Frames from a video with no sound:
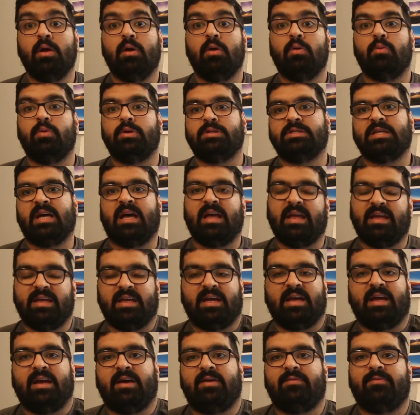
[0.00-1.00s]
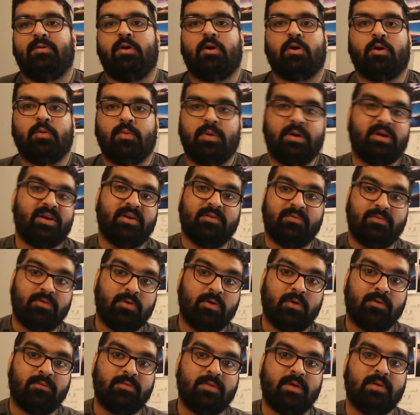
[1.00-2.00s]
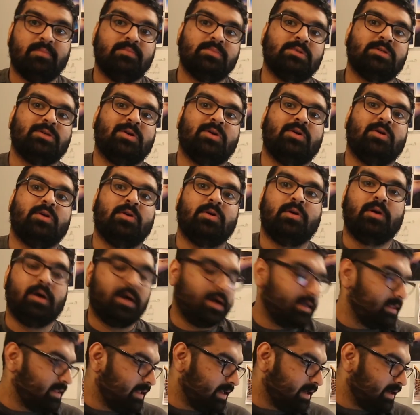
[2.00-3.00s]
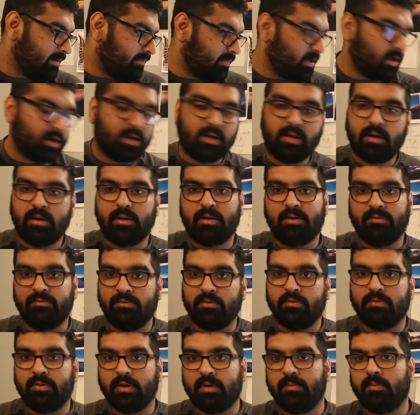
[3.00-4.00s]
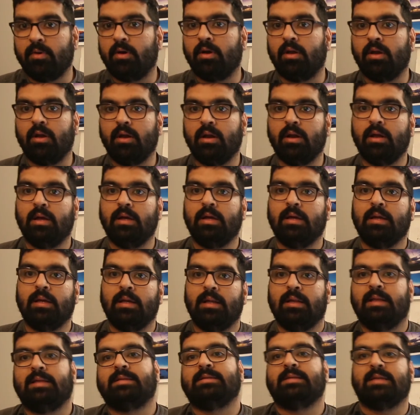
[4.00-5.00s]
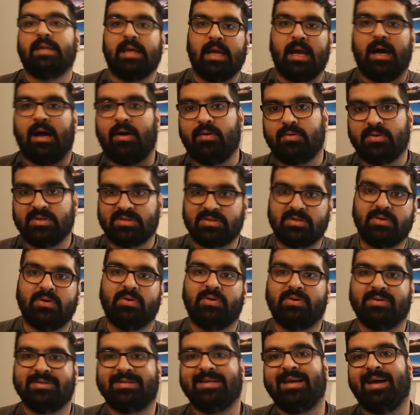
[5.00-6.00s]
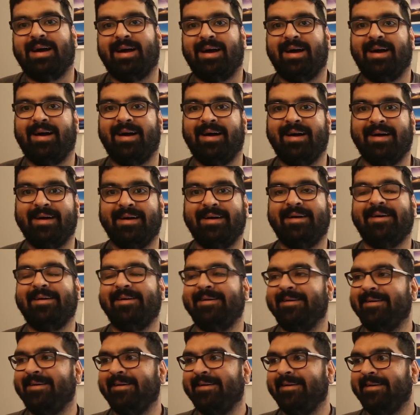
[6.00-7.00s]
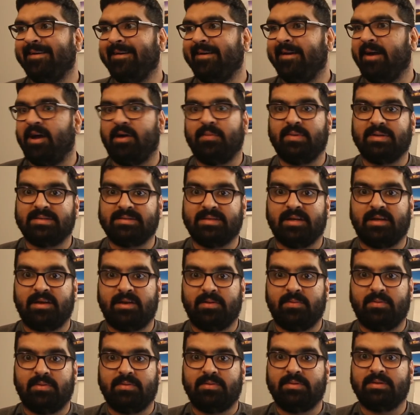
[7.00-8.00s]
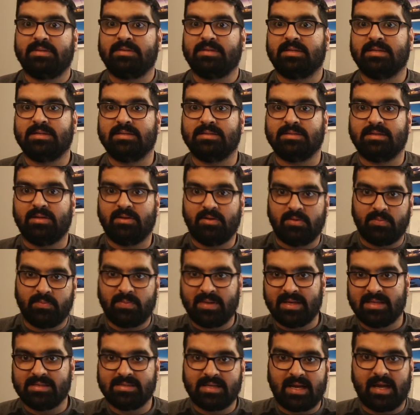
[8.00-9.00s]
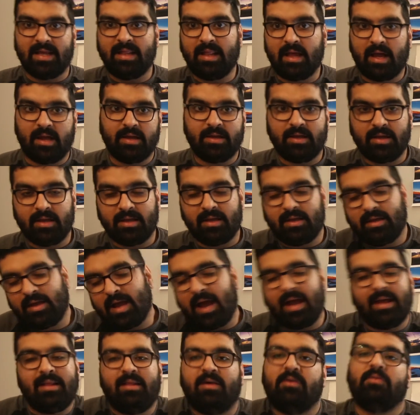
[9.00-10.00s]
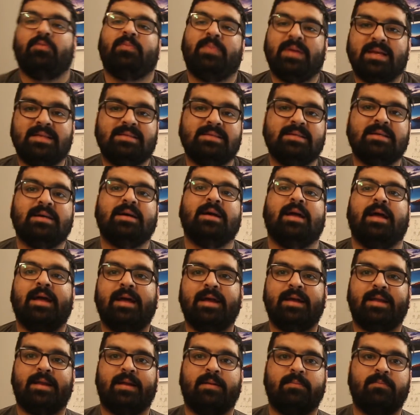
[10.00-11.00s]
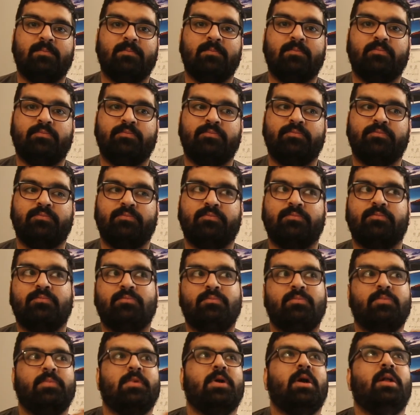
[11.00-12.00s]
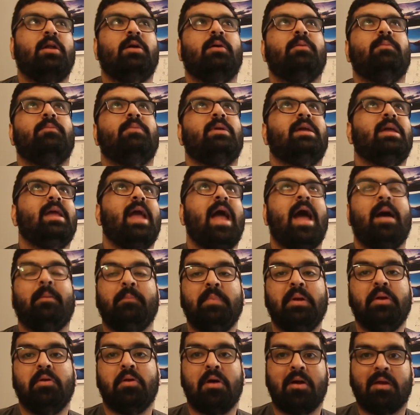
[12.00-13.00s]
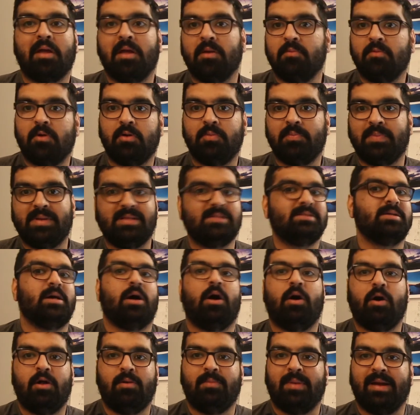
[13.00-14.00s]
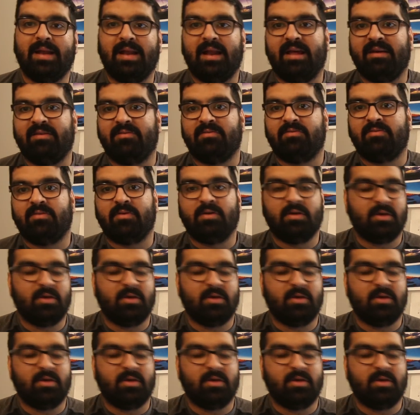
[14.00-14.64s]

which I have documented a few of them. So I think I'm gonna review them all. Let's see how this goes. I'm excited about this because pizza. I love pizza, and I'm gonna be happy talking about pizza all my life.